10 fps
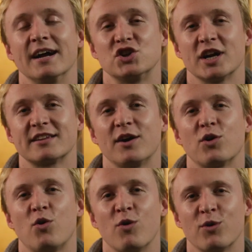I checked out
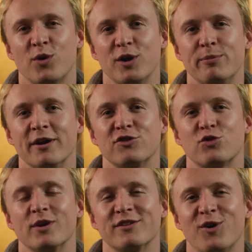Cornwall a
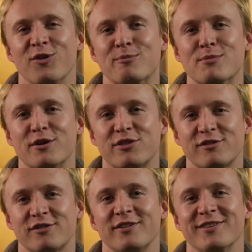bunch, went to all the
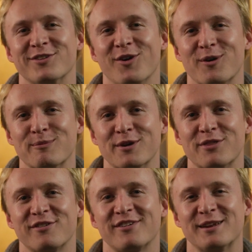Mouths, the
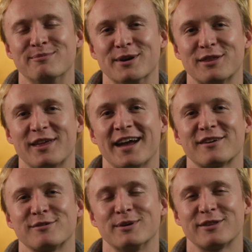Dartmouth, Sidmouth,
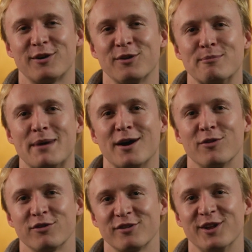Exmouth, all the
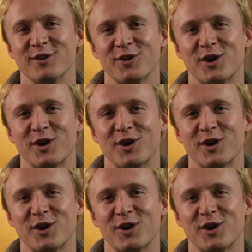mouths along the